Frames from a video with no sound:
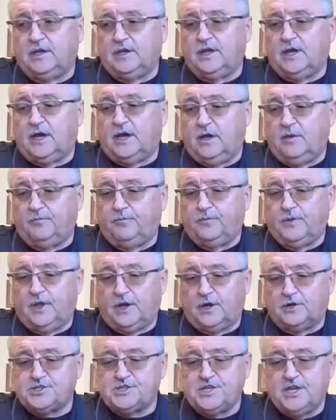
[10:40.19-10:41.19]

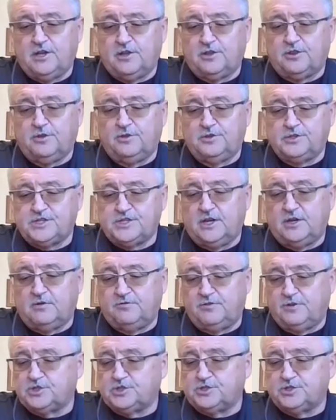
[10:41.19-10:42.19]
our state
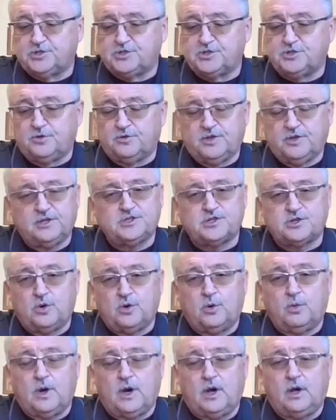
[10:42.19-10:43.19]
officials. So things are
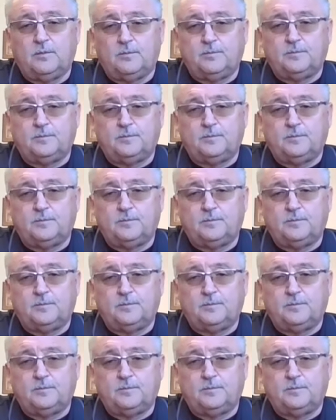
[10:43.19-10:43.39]
going well.